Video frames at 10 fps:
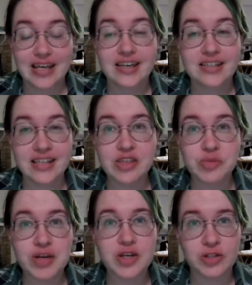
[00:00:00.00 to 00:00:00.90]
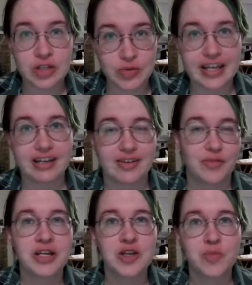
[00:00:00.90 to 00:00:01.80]
Because that's what you're doing
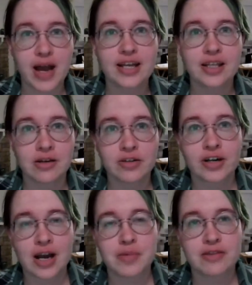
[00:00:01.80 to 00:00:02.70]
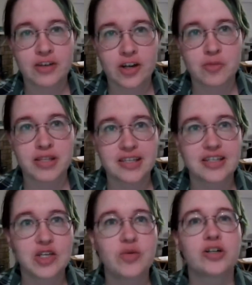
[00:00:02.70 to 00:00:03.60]
when you buy a loaner copy of Good Omens,
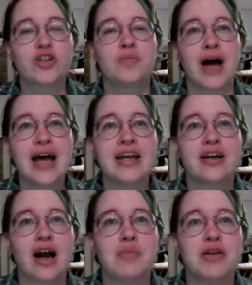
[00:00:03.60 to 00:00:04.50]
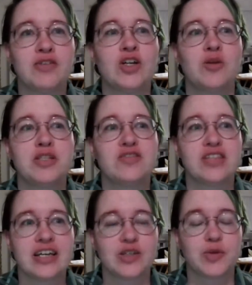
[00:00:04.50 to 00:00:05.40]
is you are just buying a copy of Good Omens for
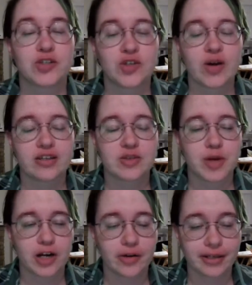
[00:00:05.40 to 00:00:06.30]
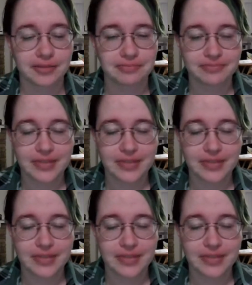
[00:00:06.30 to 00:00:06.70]
the next person who has to borrow it.